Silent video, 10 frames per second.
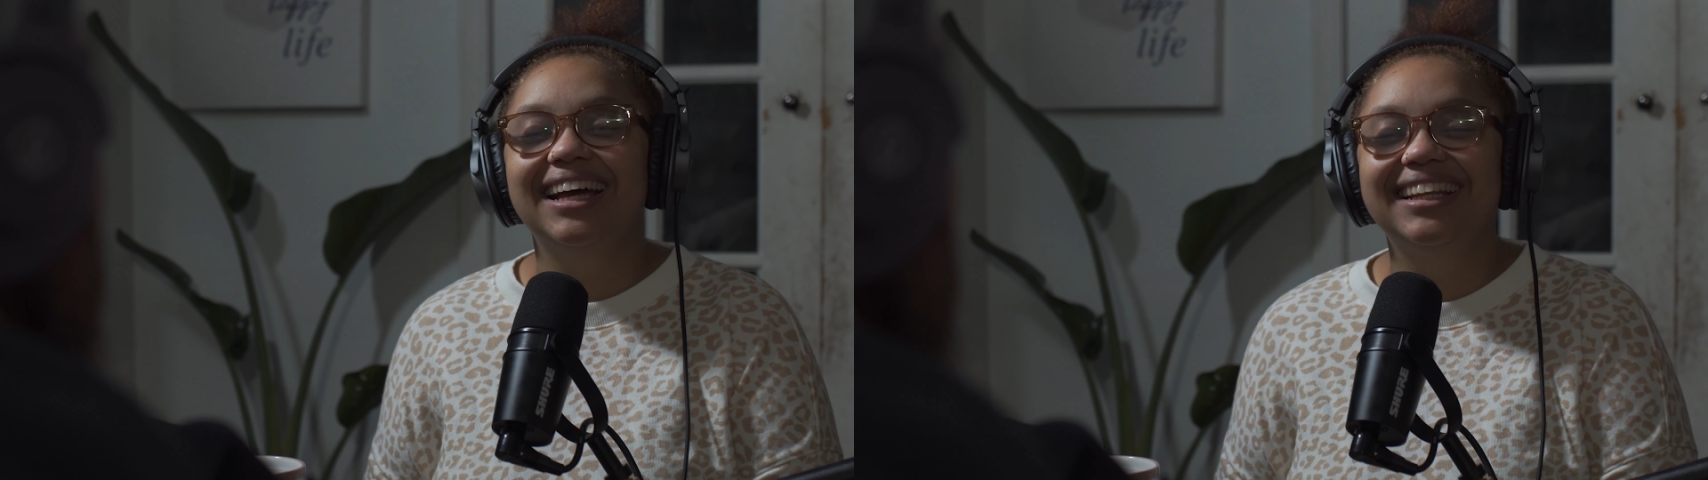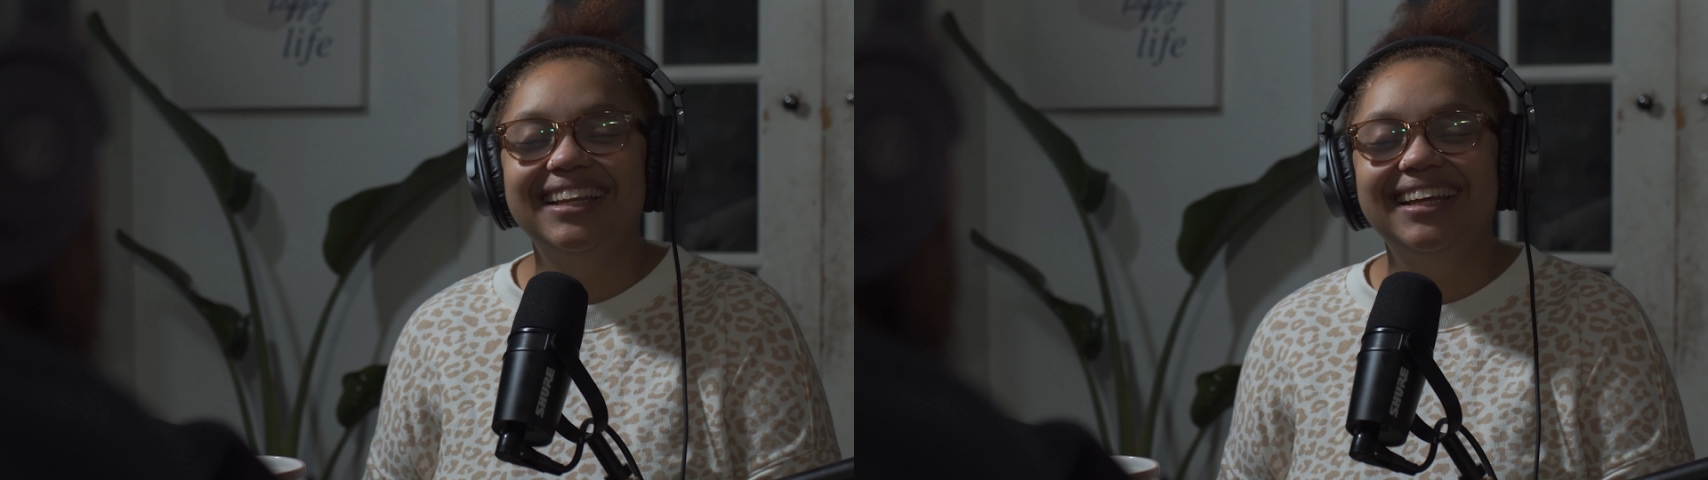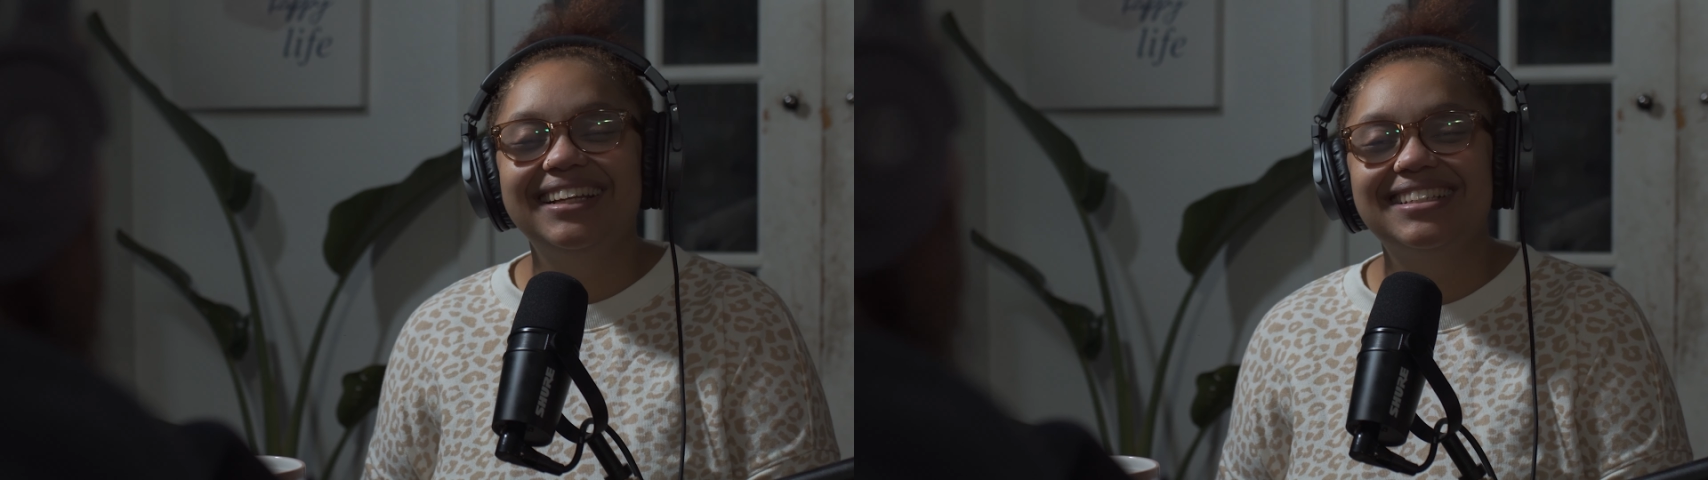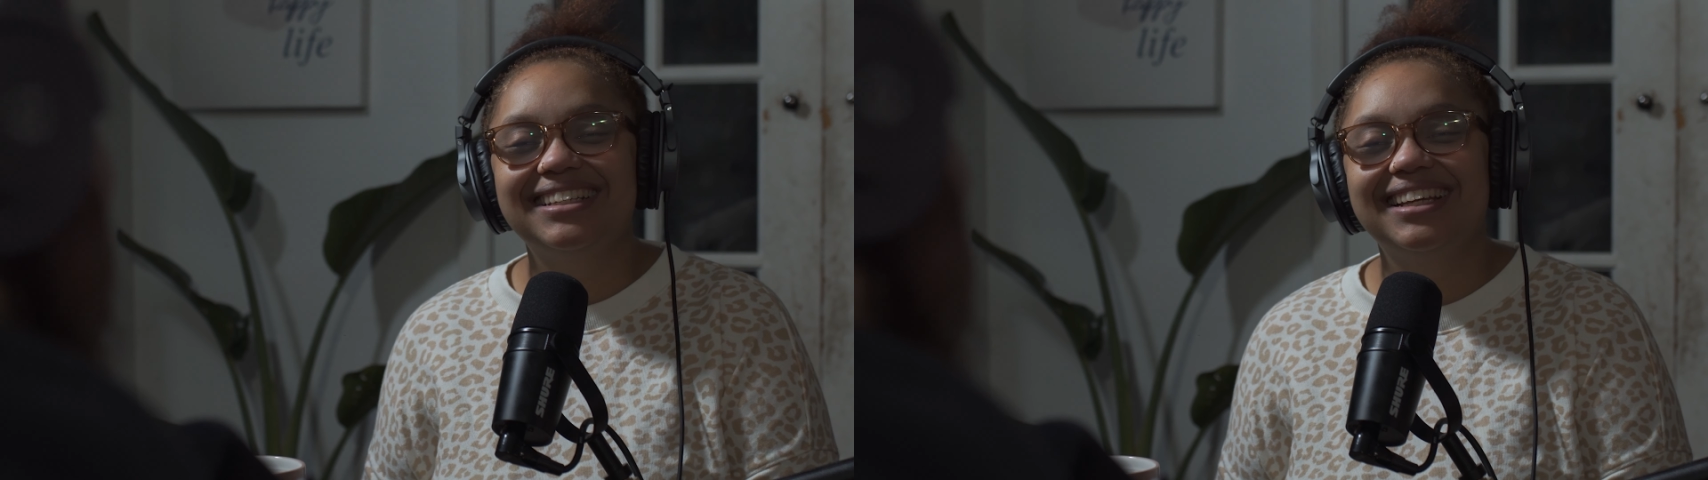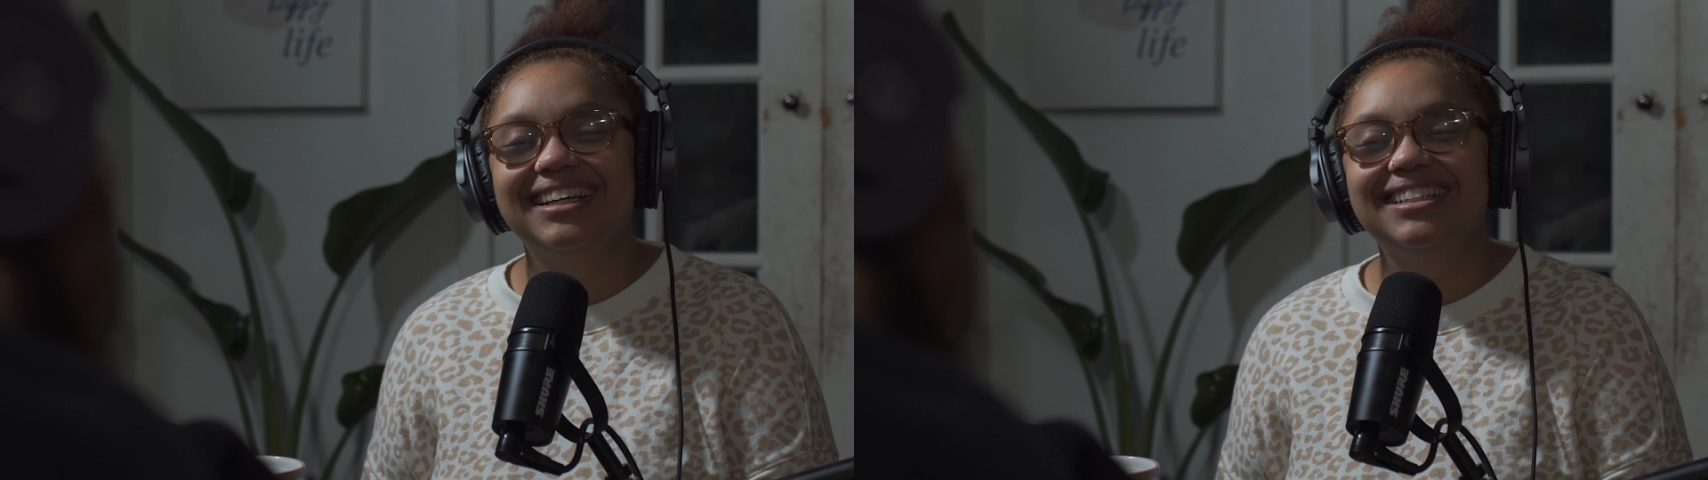like
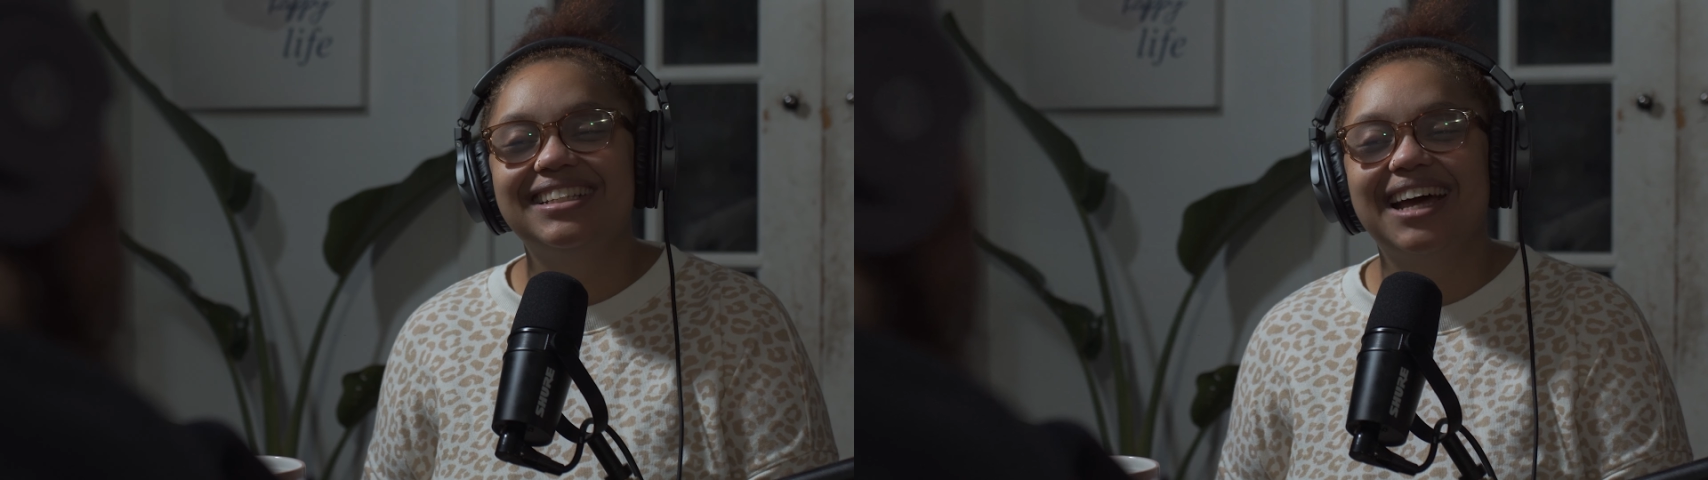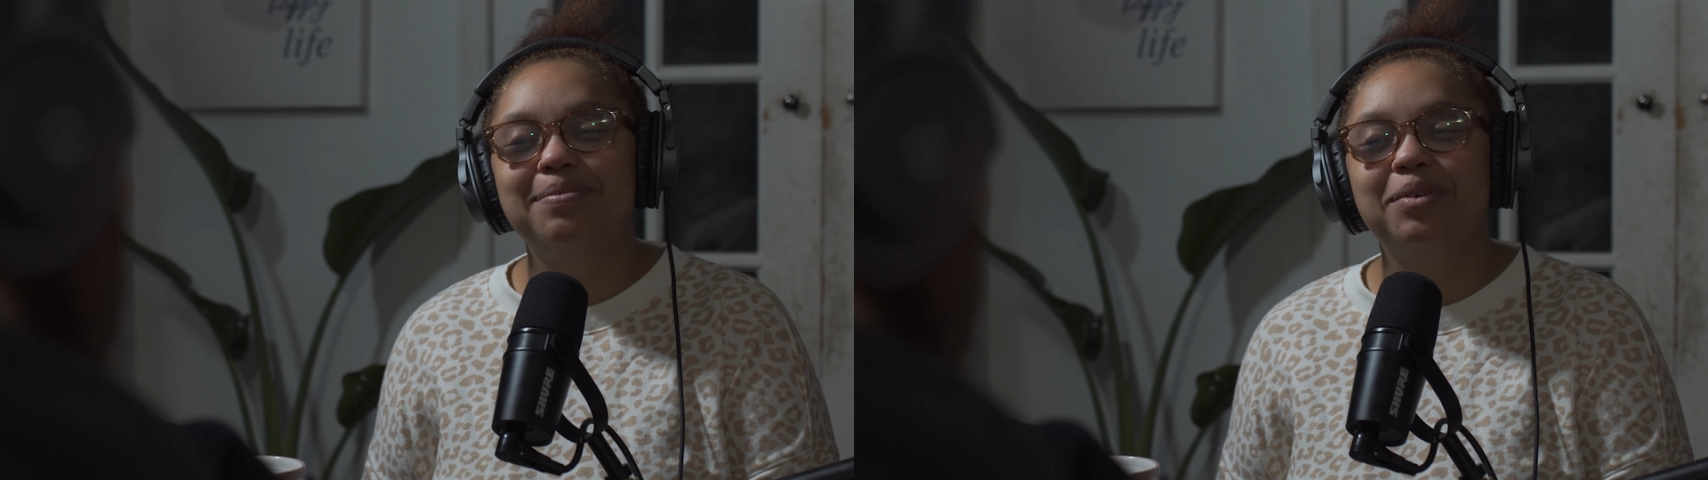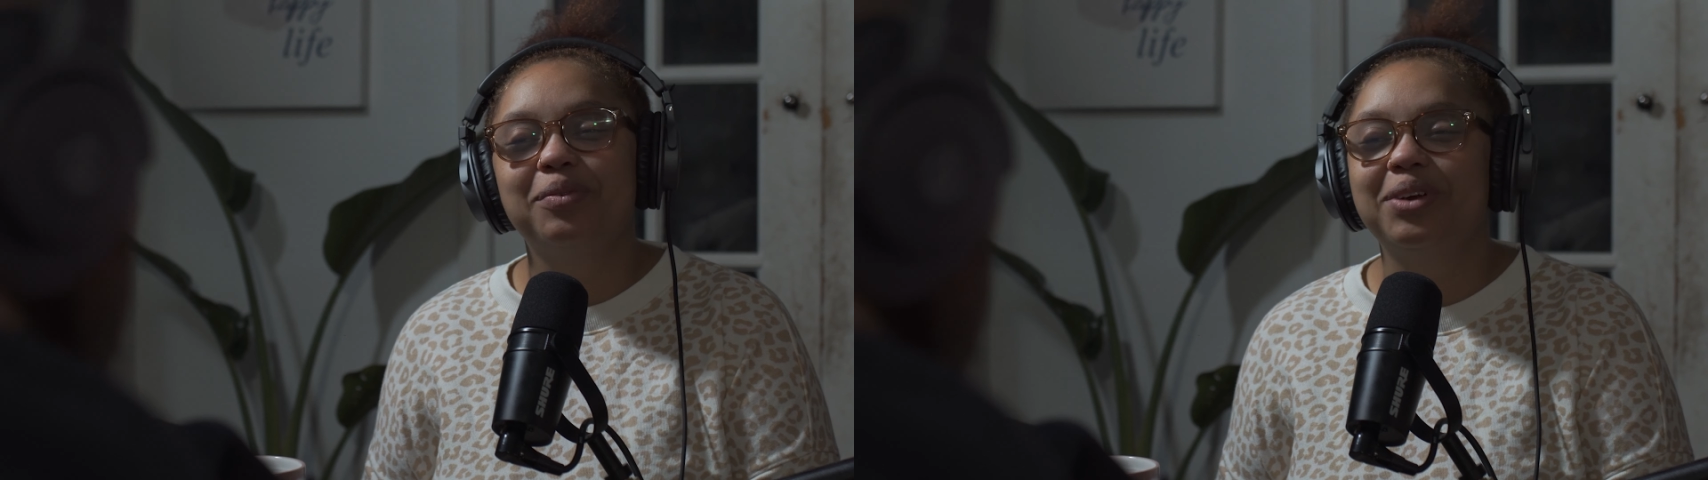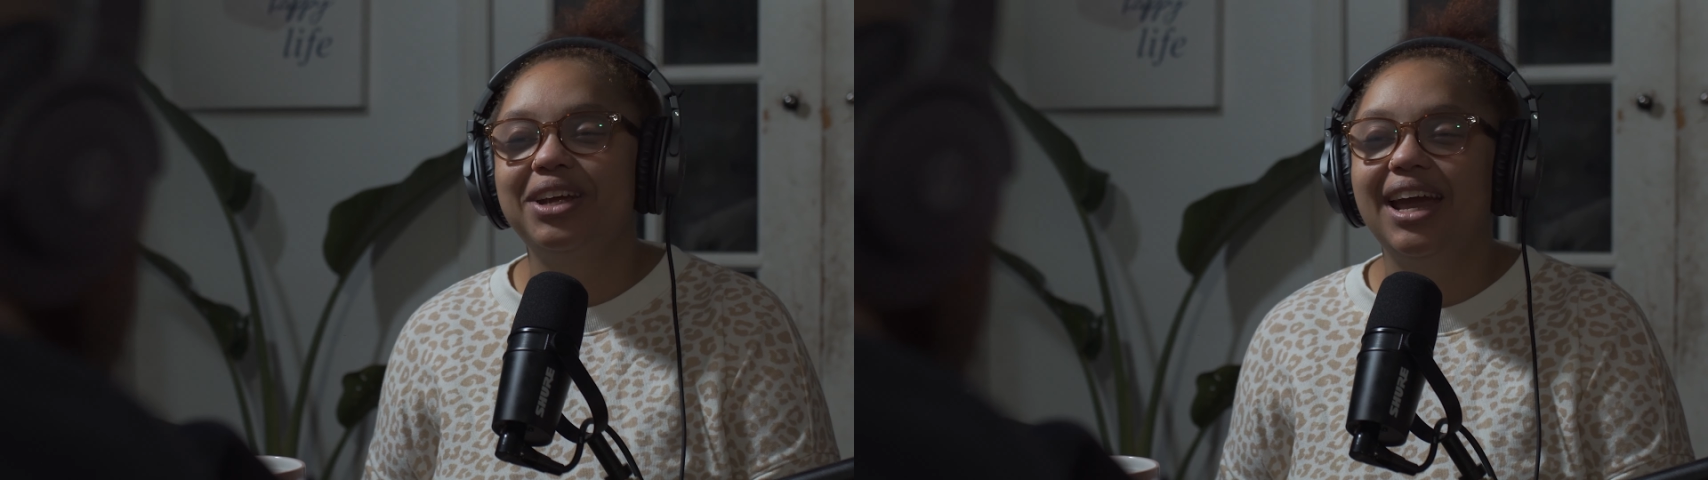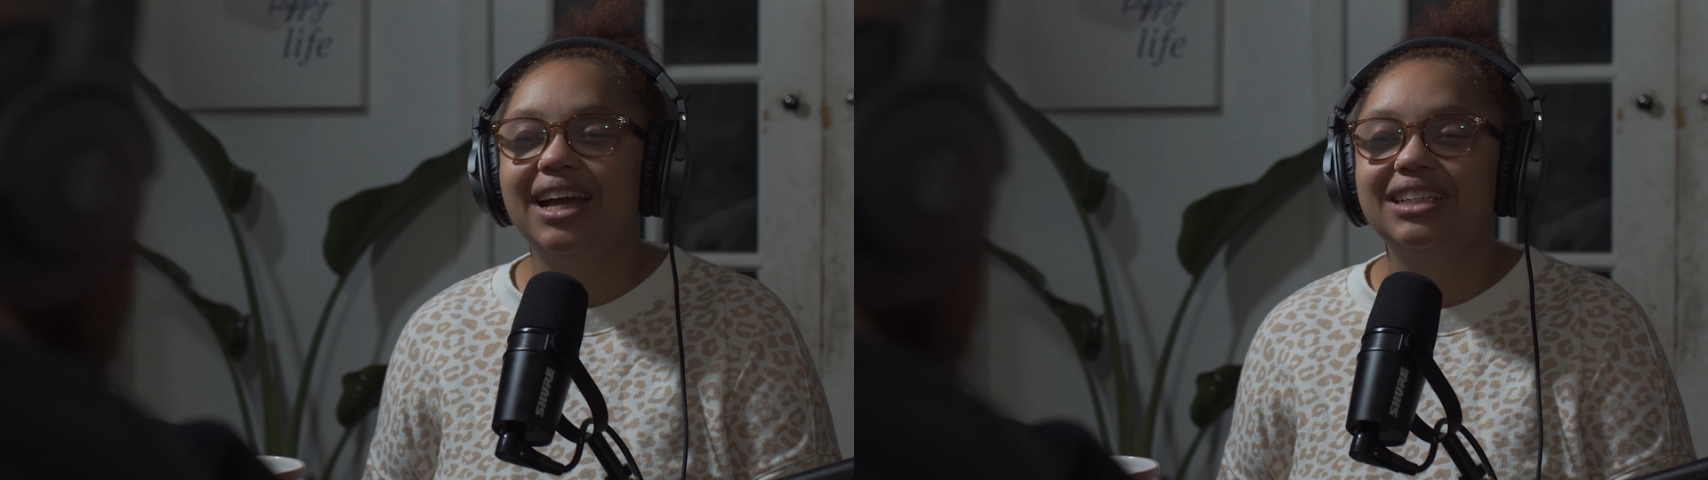these these type of
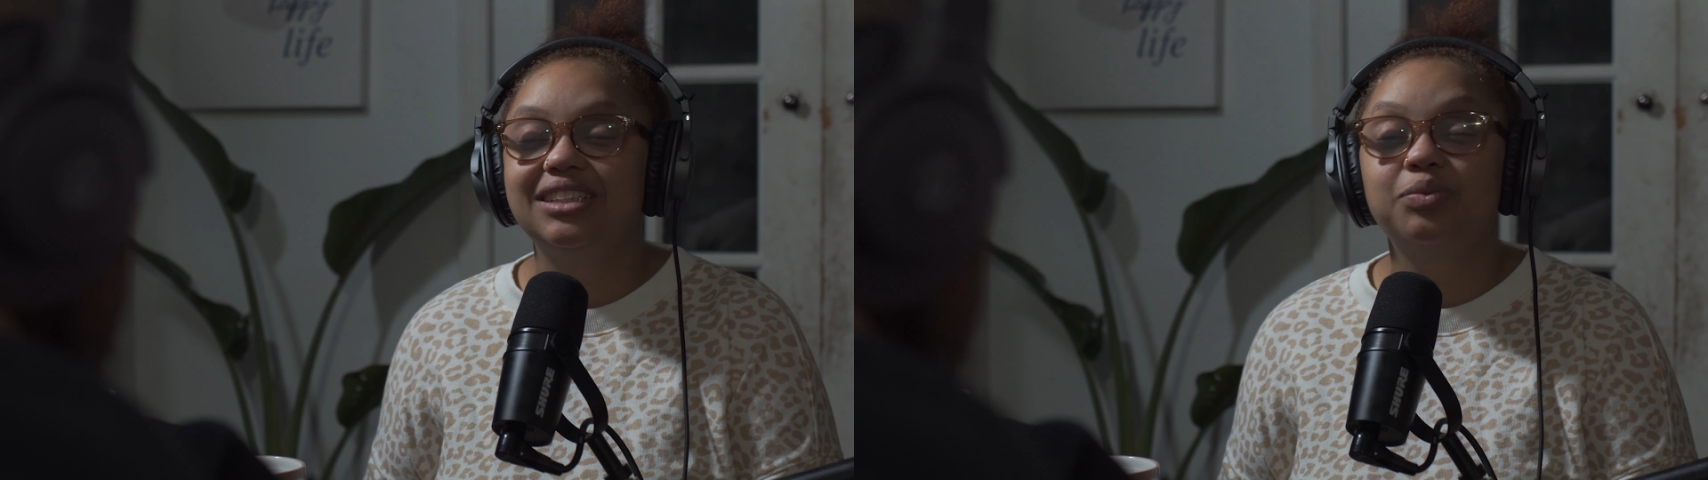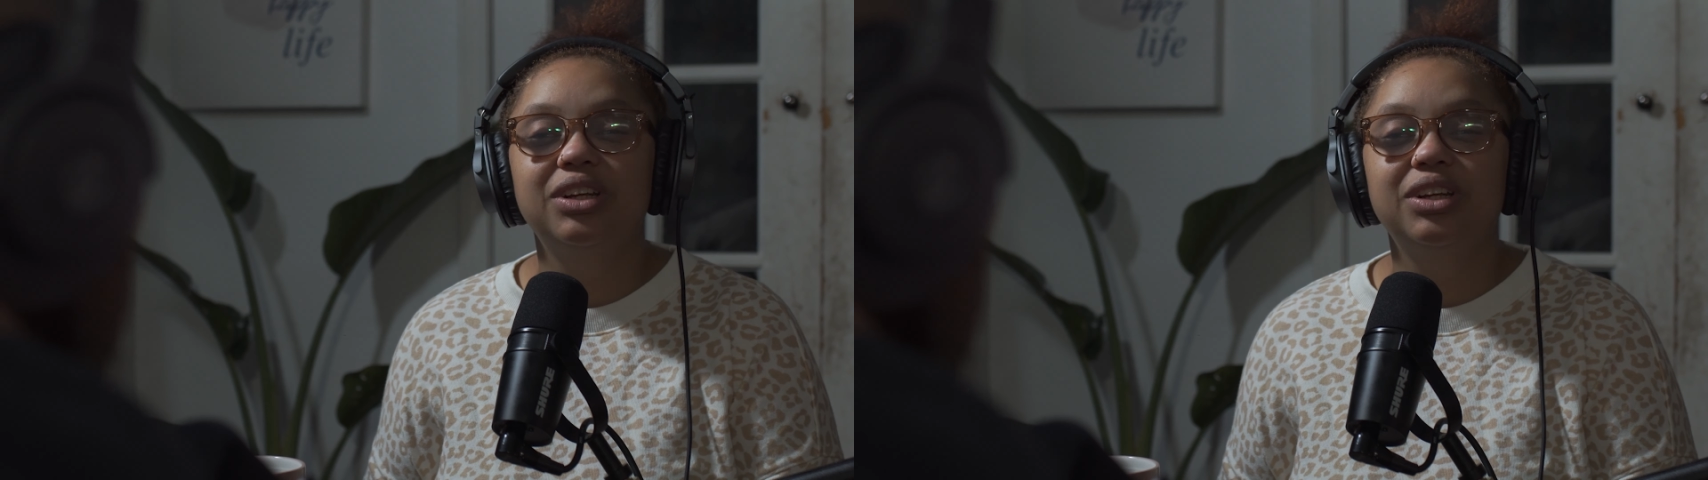reactions,